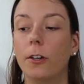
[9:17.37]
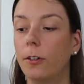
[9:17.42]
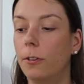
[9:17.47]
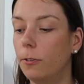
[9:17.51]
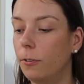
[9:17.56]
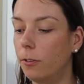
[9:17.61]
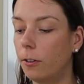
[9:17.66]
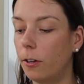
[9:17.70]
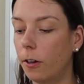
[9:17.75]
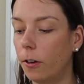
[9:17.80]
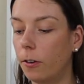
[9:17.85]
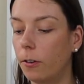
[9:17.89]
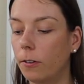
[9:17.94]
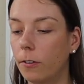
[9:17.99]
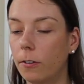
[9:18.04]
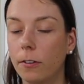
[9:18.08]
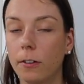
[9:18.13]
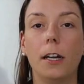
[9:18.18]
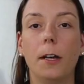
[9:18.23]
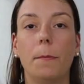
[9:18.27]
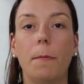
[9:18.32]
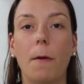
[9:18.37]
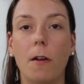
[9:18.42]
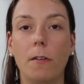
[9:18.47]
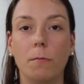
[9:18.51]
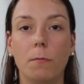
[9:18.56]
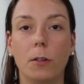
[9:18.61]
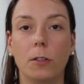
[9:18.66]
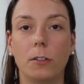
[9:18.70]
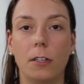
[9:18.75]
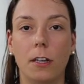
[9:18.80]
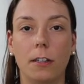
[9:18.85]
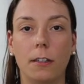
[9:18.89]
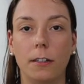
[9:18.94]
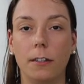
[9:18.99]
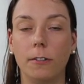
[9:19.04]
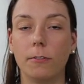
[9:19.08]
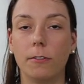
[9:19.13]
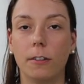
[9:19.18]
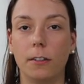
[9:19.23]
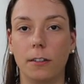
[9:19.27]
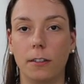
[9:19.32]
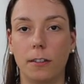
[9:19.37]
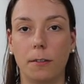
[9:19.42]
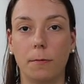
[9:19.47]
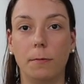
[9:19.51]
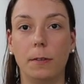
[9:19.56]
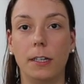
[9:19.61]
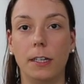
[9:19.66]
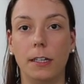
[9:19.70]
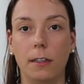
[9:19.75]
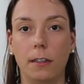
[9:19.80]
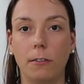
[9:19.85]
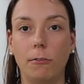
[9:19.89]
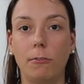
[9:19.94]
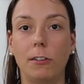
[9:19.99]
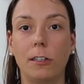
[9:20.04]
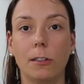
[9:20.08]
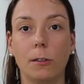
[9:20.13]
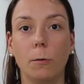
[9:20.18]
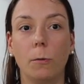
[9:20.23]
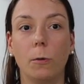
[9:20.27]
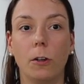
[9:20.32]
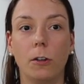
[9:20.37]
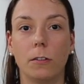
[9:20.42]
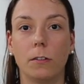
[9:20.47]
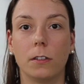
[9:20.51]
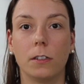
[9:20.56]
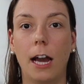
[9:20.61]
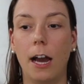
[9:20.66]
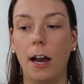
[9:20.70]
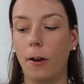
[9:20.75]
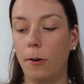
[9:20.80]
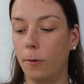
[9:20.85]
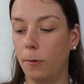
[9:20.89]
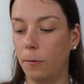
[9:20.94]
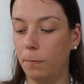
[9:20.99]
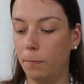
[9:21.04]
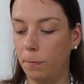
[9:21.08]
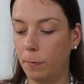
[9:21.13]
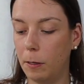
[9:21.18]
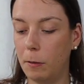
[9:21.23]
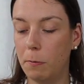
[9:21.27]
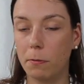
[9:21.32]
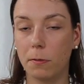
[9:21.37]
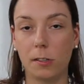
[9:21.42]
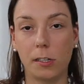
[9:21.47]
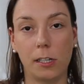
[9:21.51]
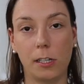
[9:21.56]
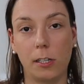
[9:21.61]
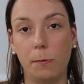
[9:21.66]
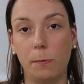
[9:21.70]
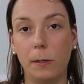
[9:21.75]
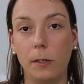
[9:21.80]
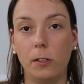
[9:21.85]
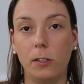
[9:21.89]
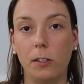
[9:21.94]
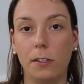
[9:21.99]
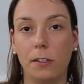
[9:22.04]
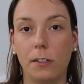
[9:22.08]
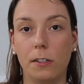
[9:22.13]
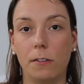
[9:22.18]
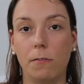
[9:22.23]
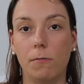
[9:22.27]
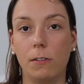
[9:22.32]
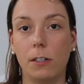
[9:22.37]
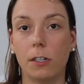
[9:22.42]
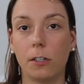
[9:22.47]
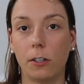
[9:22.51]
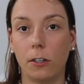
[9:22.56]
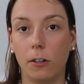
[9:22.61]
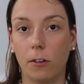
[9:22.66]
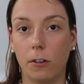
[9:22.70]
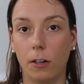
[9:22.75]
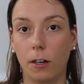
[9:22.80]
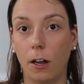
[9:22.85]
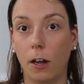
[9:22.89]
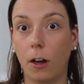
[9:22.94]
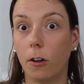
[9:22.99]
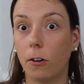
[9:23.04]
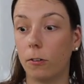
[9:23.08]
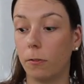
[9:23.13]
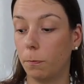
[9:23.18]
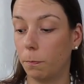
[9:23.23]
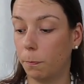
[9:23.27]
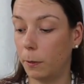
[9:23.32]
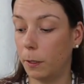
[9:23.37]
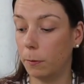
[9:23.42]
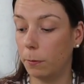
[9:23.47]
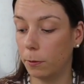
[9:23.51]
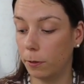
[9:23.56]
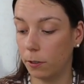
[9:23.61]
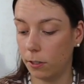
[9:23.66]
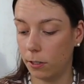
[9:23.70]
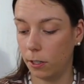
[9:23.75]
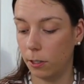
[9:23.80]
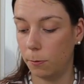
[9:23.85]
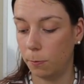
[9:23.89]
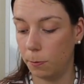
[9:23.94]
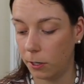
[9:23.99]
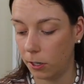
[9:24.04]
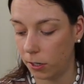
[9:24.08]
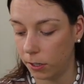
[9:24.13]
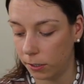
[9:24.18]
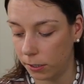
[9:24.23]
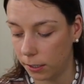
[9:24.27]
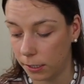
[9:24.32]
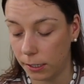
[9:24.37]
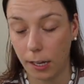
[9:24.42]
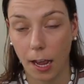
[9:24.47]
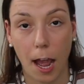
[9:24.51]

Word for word: who know about multilingualism in the real world, how people's experiences really are, how people's experiences